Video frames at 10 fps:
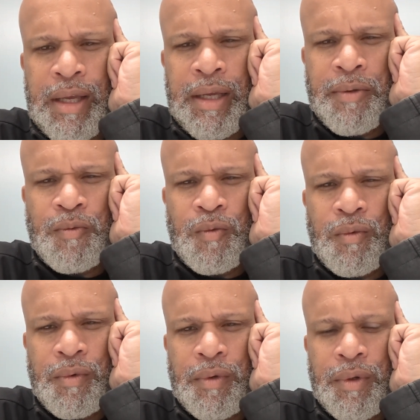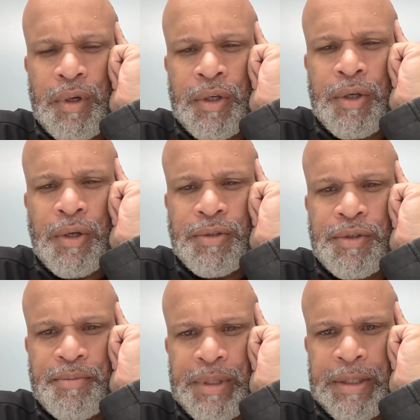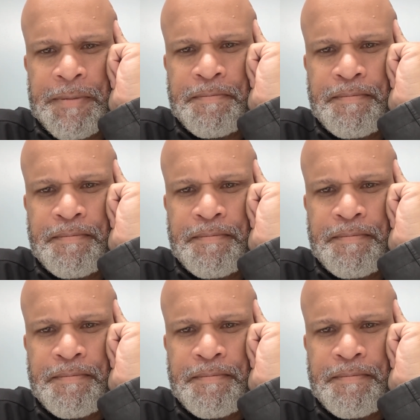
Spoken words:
it occurred to me